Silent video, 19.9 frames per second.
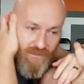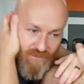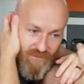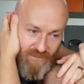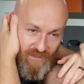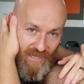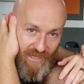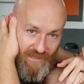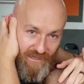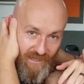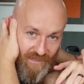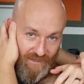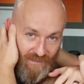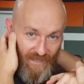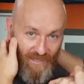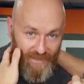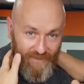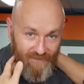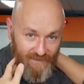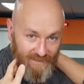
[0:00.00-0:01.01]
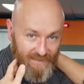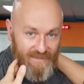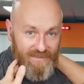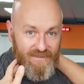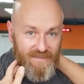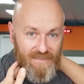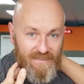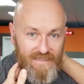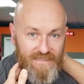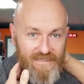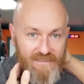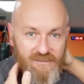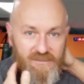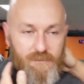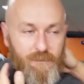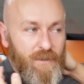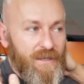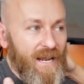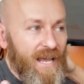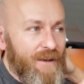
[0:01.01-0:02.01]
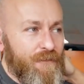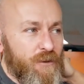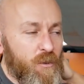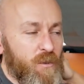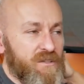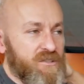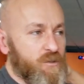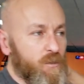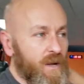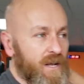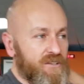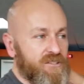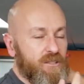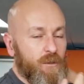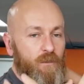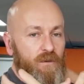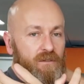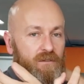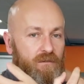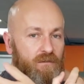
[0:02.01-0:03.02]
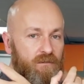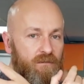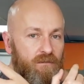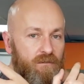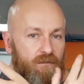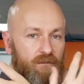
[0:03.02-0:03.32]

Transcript: yada, yada, yada, they eat the knees. Mm-hmm. But every once in a while, someone